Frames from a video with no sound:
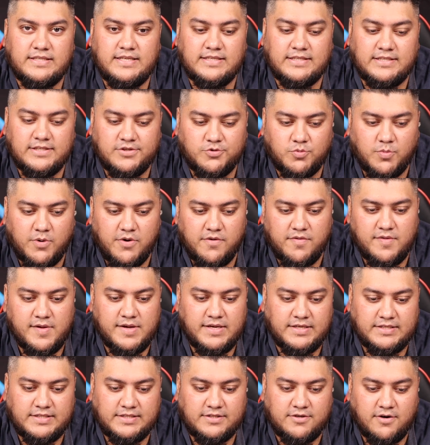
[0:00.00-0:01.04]
this is where
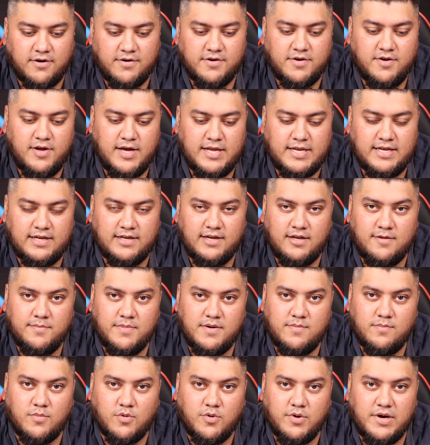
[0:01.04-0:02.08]
things start to get a little
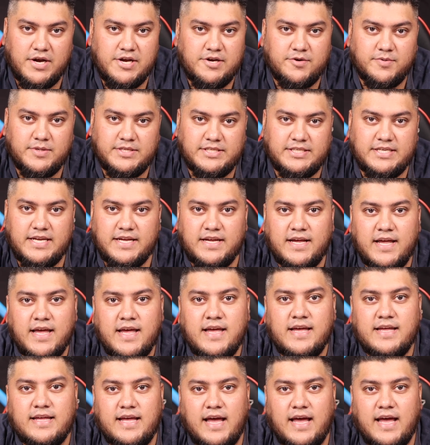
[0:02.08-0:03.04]
bit more interesting.